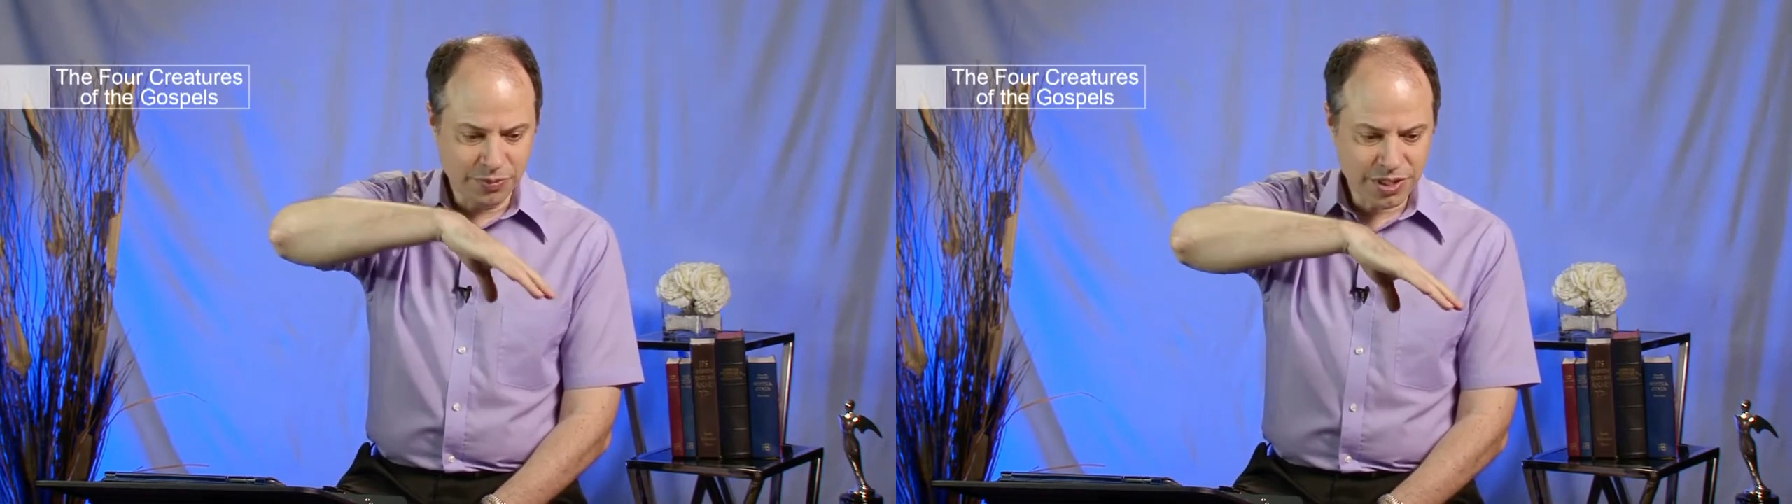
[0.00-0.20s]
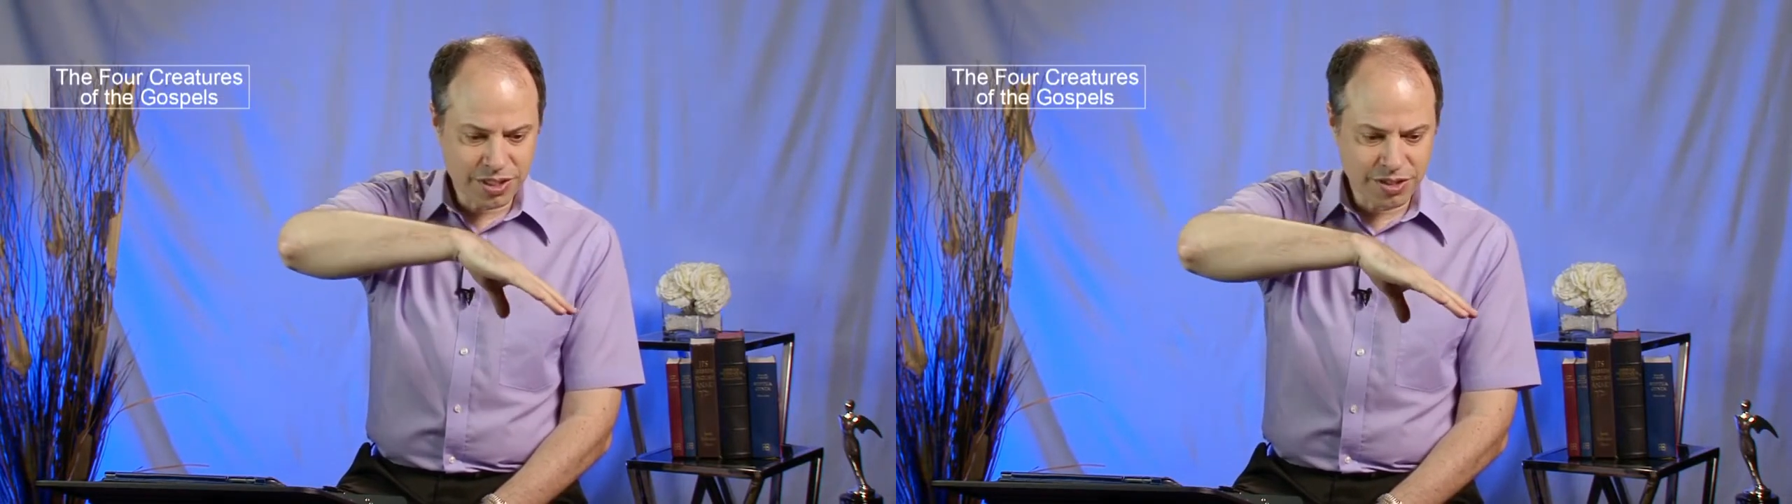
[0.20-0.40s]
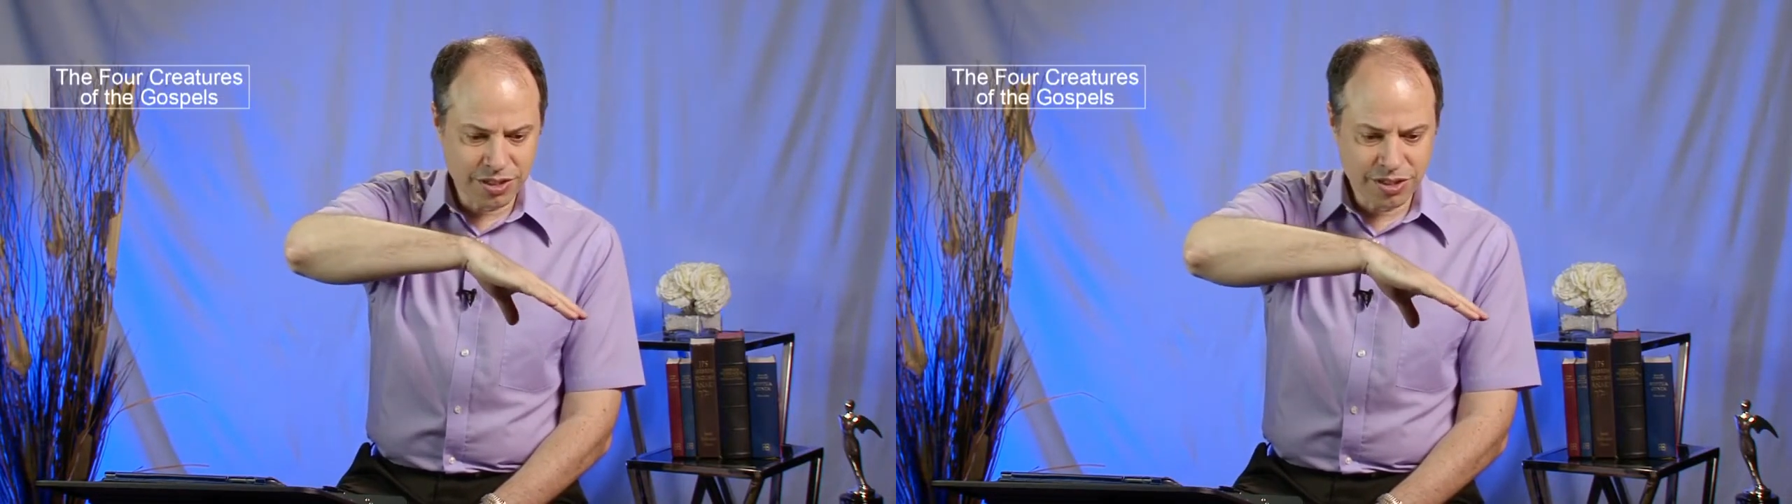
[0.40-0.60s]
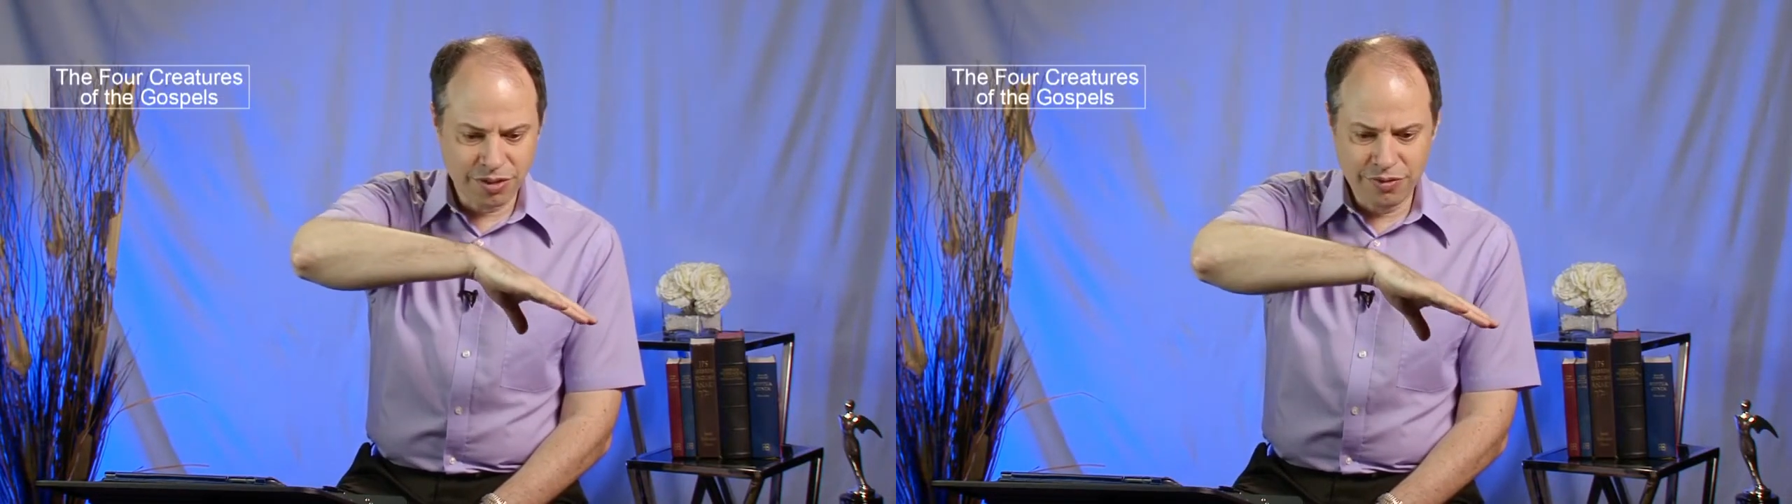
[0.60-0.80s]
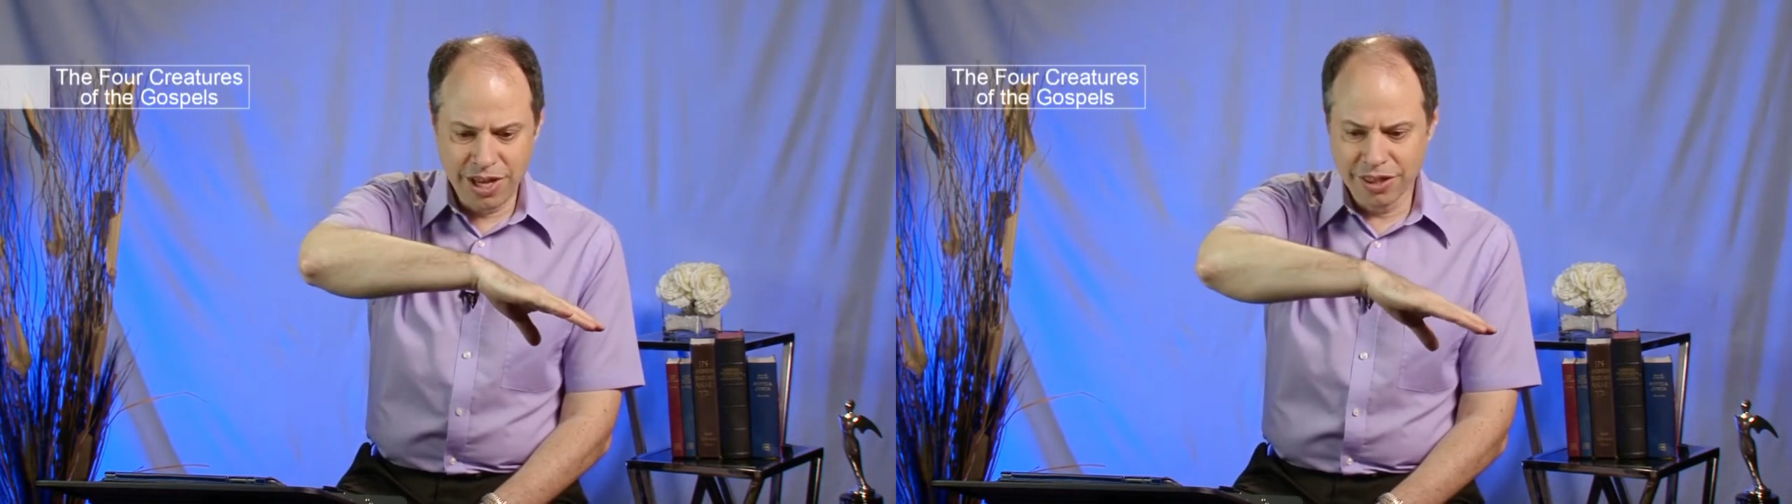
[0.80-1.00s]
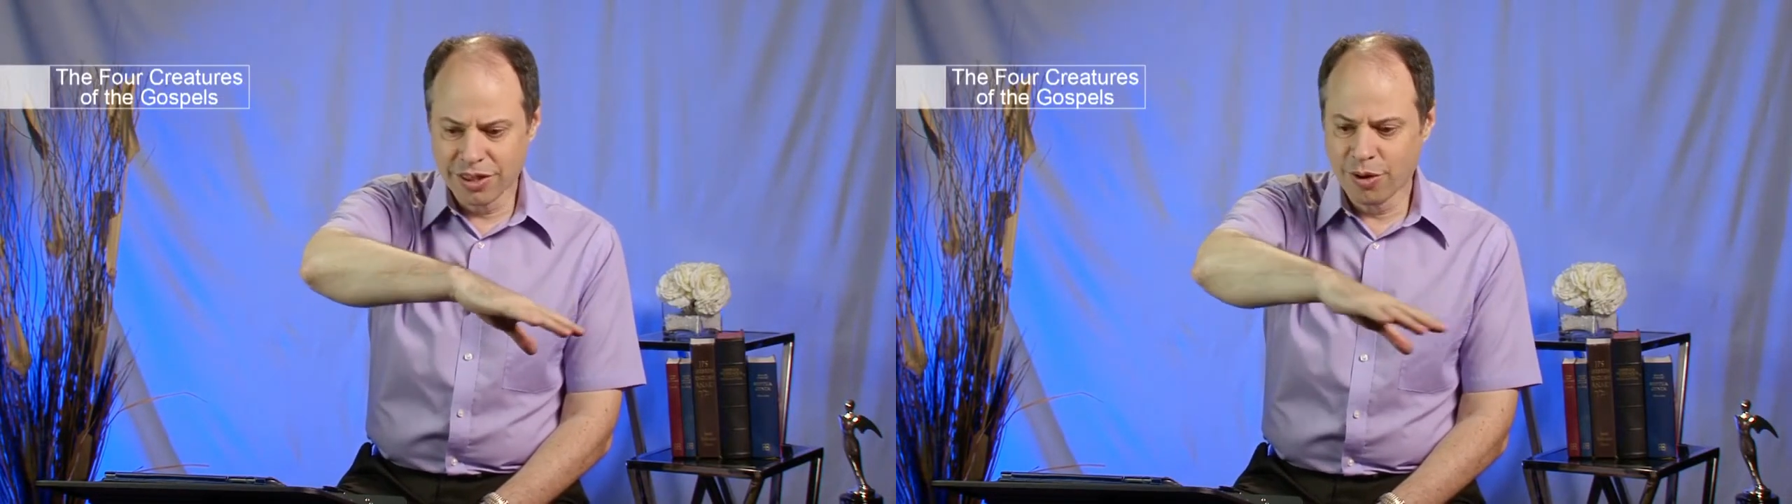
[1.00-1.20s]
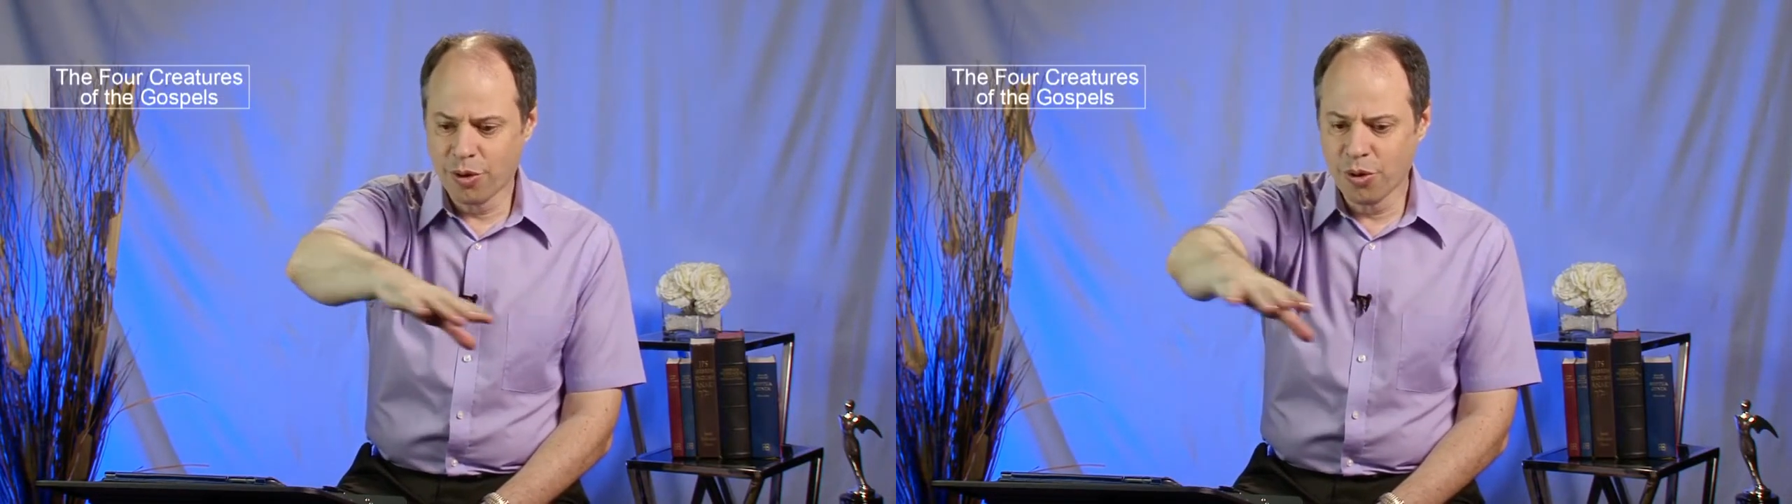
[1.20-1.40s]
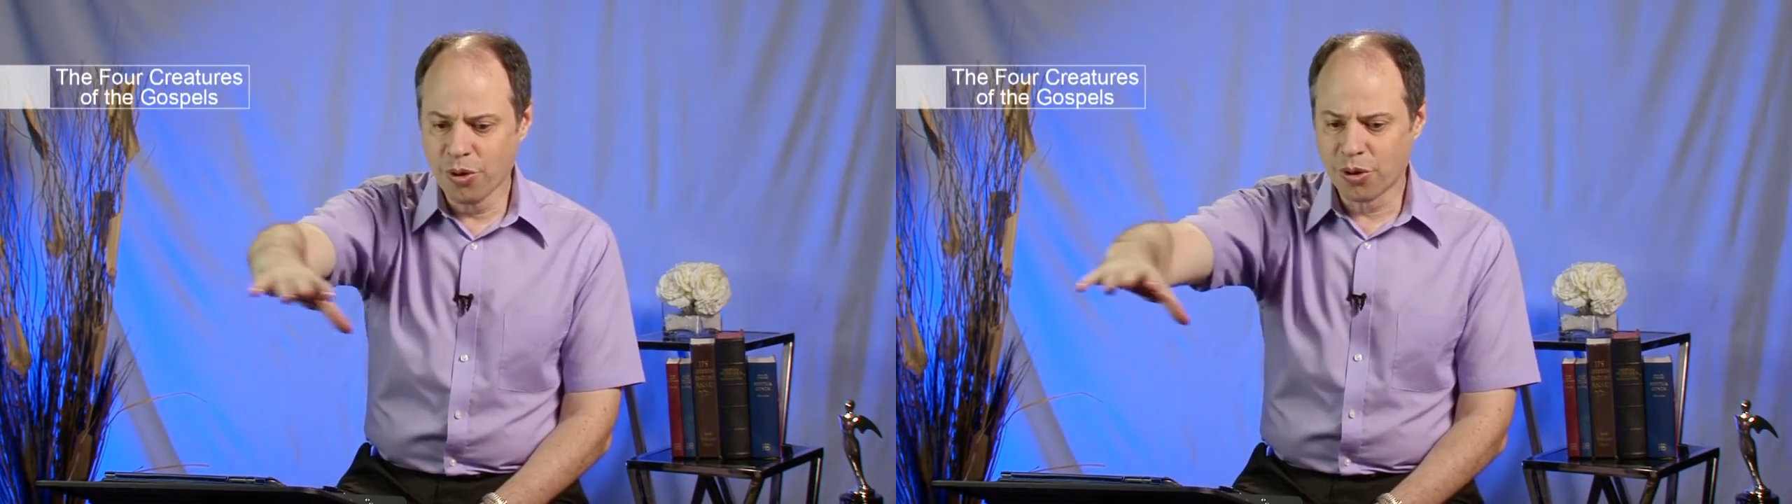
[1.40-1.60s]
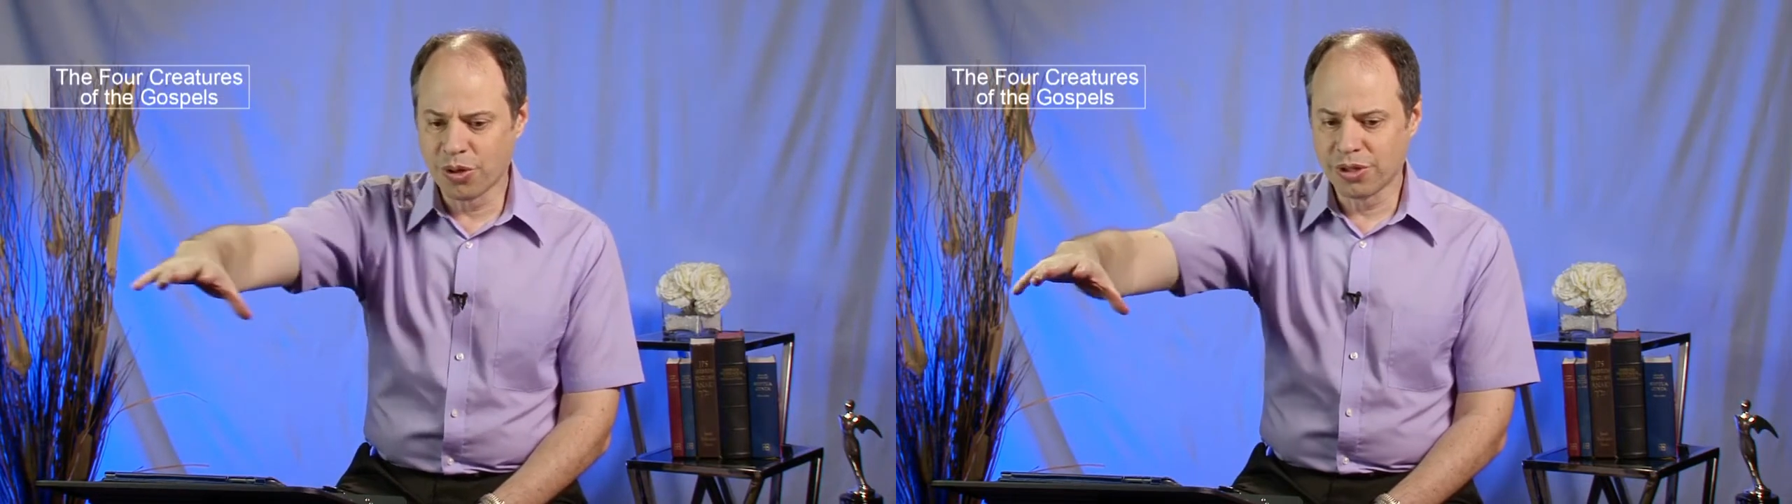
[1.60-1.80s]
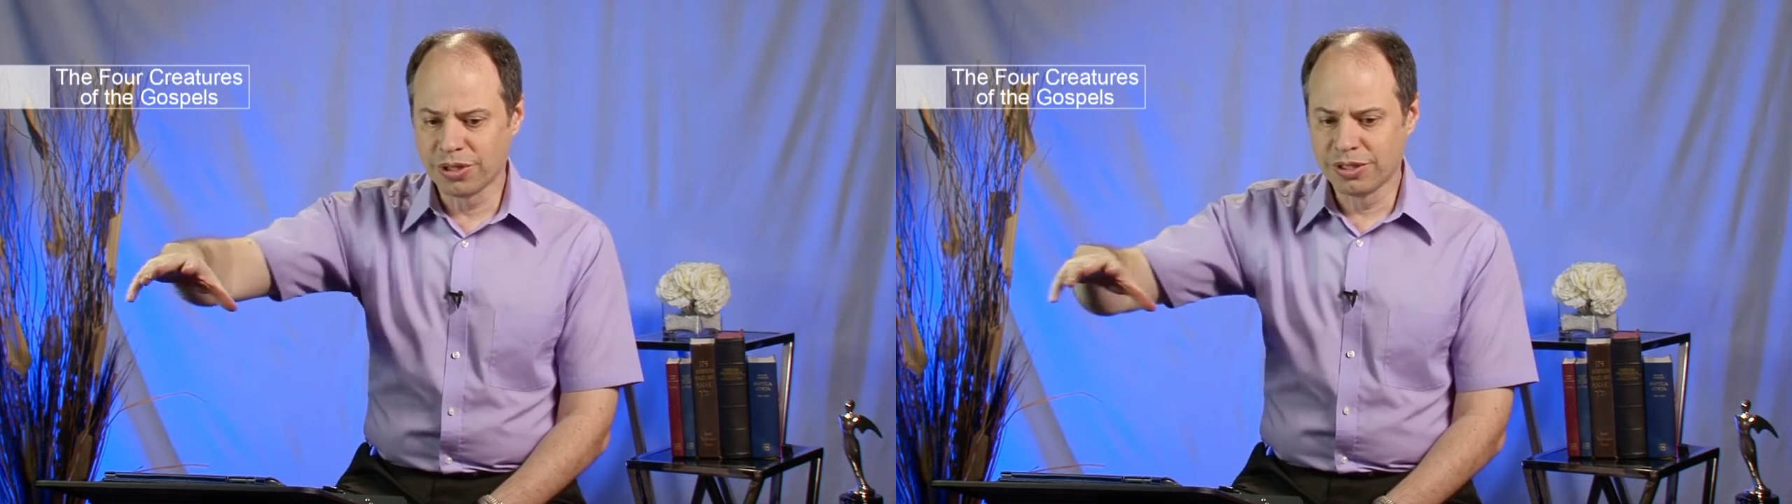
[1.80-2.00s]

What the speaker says: surveying the whole.